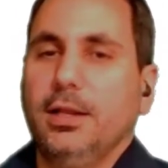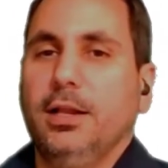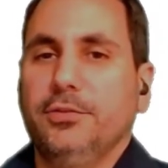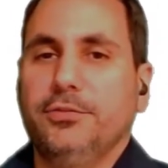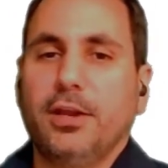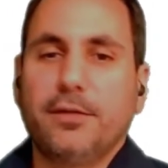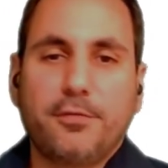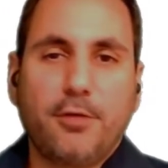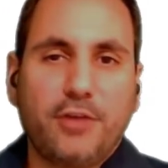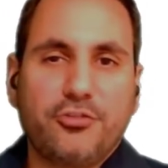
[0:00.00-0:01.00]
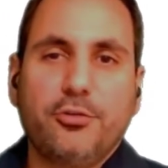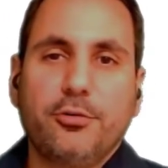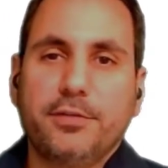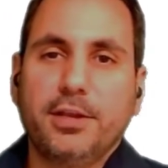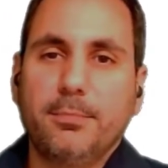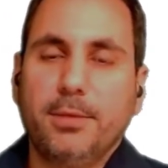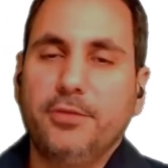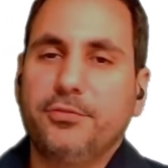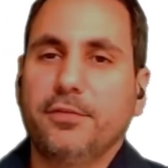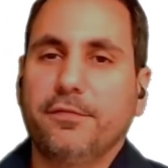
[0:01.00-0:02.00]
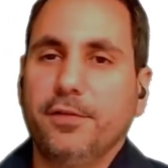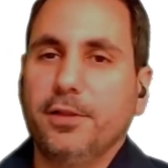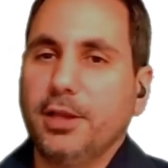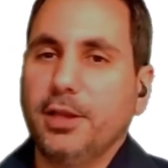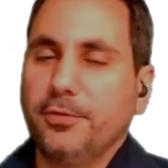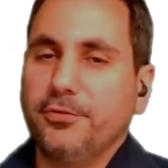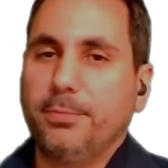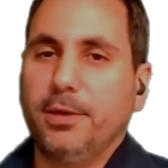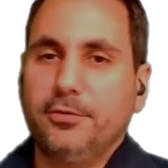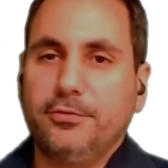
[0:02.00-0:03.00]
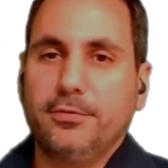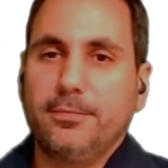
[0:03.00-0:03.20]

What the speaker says: instead of crashing your database and filling up the space,